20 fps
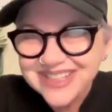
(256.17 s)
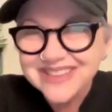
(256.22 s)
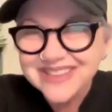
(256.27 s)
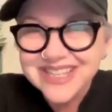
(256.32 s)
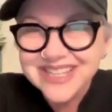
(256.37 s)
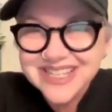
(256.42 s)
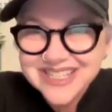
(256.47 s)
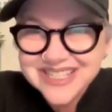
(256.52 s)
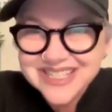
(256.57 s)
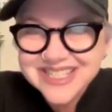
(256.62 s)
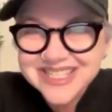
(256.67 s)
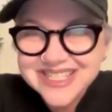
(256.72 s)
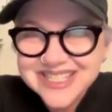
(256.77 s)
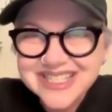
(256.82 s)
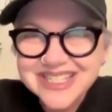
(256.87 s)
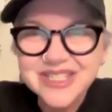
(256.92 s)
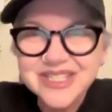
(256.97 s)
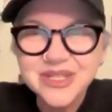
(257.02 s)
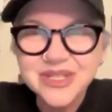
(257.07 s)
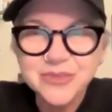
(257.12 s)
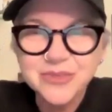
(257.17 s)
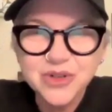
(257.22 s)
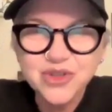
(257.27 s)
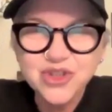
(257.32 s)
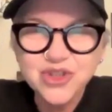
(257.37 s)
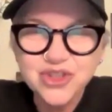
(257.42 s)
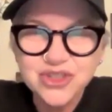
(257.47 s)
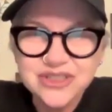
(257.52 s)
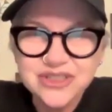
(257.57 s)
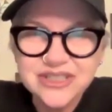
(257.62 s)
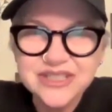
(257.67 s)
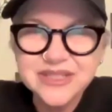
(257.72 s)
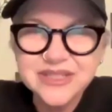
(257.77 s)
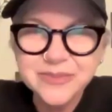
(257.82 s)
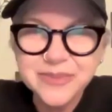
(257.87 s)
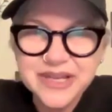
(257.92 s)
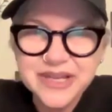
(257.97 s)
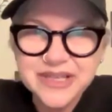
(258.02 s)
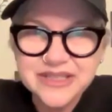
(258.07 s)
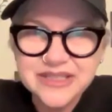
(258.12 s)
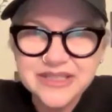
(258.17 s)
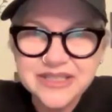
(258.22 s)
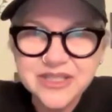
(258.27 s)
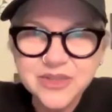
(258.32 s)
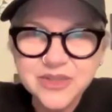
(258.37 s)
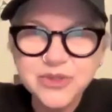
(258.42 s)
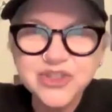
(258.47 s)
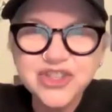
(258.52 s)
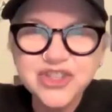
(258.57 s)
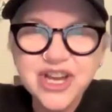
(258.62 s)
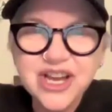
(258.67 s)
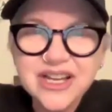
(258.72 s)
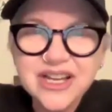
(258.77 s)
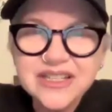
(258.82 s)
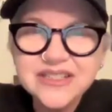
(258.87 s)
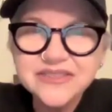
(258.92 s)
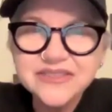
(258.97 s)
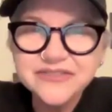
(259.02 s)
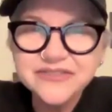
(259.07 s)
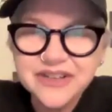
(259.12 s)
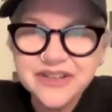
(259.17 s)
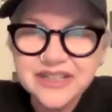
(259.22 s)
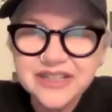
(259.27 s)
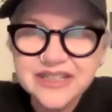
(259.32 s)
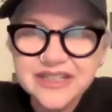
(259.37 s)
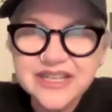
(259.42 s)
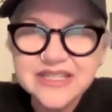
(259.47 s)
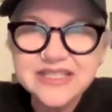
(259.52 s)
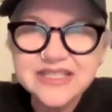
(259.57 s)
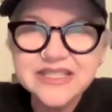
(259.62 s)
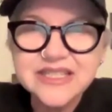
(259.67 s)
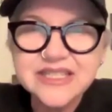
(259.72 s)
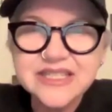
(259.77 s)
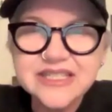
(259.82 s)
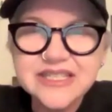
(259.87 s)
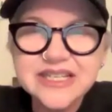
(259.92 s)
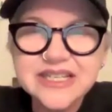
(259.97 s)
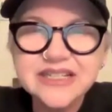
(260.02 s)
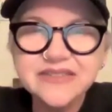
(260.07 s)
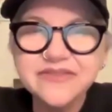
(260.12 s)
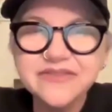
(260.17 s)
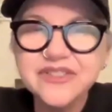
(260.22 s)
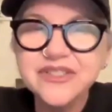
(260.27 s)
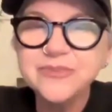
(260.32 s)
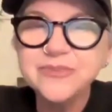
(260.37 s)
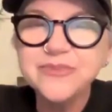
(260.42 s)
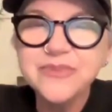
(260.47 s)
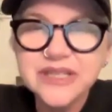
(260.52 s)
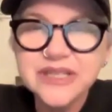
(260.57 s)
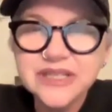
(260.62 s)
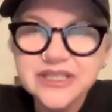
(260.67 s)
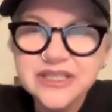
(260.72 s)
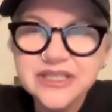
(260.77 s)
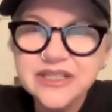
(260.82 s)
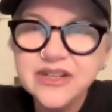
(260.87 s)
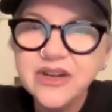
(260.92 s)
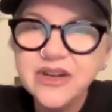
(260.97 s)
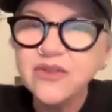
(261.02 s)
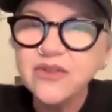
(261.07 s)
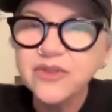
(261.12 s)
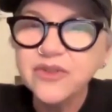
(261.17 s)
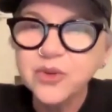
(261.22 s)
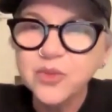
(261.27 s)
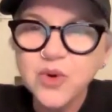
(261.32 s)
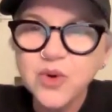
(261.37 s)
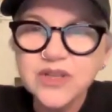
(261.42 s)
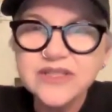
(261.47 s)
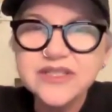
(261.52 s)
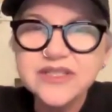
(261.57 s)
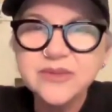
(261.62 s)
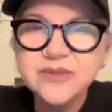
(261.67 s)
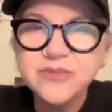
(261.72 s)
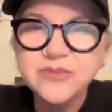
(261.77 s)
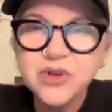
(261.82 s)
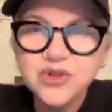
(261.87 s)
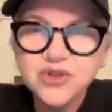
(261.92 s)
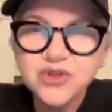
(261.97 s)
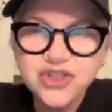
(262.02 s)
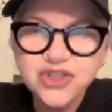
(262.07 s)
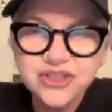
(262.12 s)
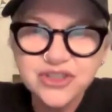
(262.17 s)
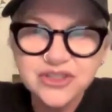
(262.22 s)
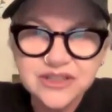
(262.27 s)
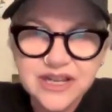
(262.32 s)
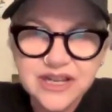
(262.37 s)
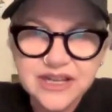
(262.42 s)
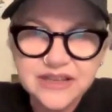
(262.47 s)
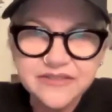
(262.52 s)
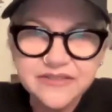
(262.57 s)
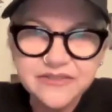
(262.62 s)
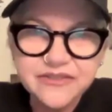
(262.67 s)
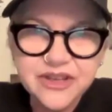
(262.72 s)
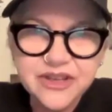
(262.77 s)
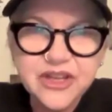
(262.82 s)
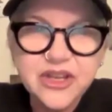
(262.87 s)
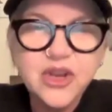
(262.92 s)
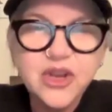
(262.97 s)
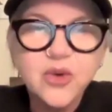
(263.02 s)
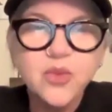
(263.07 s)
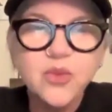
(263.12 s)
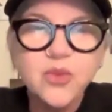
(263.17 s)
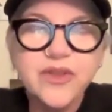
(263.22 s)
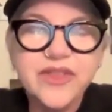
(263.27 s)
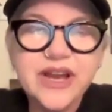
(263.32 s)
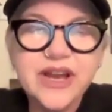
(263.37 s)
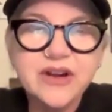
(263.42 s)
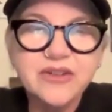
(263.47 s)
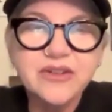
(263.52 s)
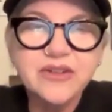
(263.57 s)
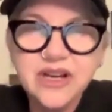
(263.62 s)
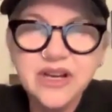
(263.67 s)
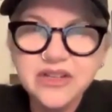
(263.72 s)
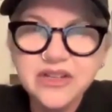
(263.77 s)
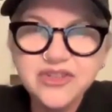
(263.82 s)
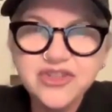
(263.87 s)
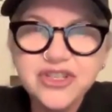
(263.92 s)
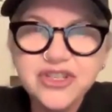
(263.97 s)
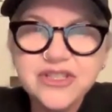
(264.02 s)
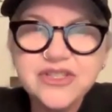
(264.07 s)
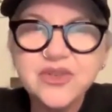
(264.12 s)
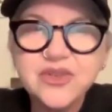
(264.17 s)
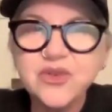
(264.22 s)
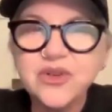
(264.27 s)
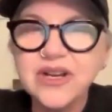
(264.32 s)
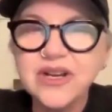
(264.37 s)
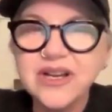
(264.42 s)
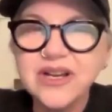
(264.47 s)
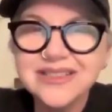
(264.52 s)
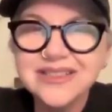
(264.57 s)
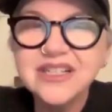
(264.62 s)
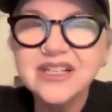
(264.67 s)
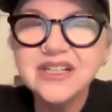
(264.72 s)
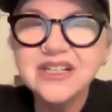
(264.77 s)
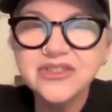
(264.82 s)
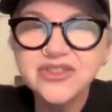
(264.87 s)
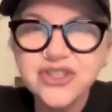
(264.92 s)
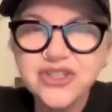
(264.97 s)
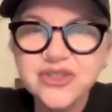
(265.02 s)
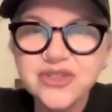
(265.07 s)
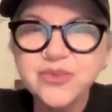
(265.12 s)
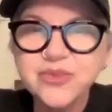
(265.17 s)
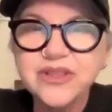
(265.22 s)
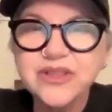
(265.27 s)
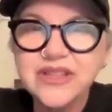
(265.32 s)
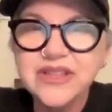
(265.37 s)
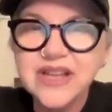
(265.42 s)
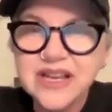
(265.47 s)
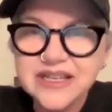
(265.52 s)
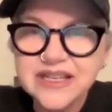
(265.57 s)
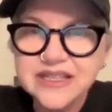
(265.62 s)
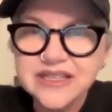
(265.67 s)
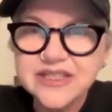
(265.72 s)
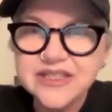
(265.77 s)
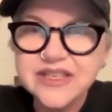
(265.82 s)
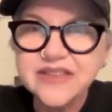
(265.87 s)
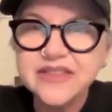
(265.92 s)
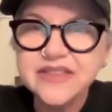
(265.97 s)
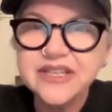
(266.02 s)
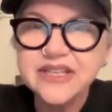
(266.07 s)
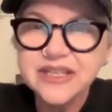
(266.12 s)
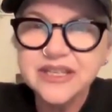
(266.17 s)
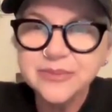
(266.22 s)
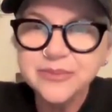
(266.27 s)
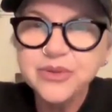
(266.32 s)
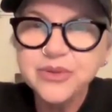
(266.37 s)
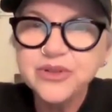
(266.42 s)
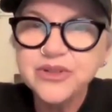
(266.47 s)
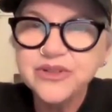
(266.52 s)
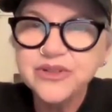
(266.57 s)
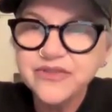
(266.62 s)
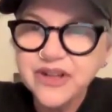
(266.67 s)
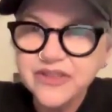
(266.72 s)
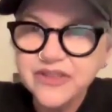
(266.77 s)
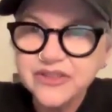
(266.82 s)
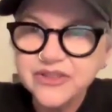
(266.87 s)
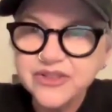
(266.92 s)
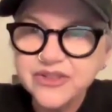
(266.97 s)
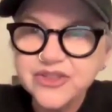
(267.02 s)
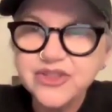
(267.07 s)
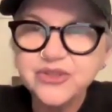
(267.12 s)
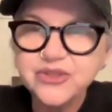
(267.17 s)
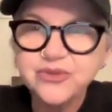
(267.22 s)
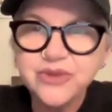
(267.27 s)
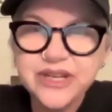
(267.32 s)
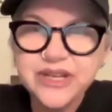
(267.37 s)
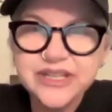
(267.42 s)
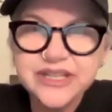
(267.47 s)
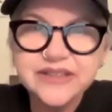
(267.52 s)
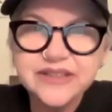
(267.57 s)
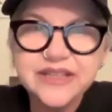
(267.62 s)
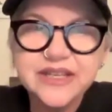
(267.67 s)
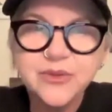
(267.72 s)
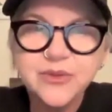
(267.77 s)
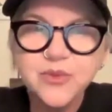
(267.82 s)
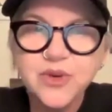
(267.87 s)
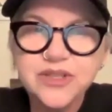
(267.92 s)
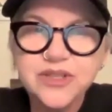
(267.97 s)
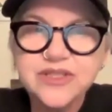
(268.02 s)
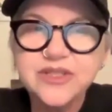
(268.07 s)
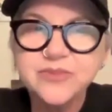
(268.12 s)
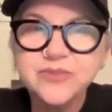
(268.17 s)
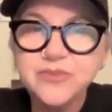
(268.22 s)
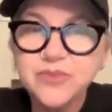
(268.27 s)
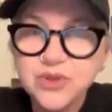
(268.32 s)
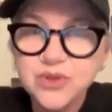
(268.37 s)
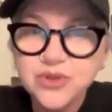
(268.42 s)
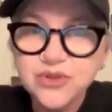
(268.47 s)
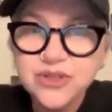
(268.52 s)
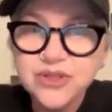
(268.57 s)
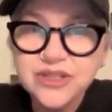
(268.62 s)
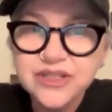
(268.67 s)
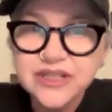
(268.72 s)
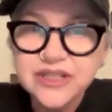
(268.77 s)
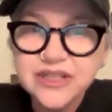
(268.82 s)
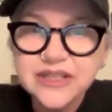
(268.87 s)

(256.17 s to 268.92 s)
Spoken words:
This is emotional independence, which I define as the state of dominion over one's emotional life without conscious or unconscious reliance on the input of others to regulate one's mood,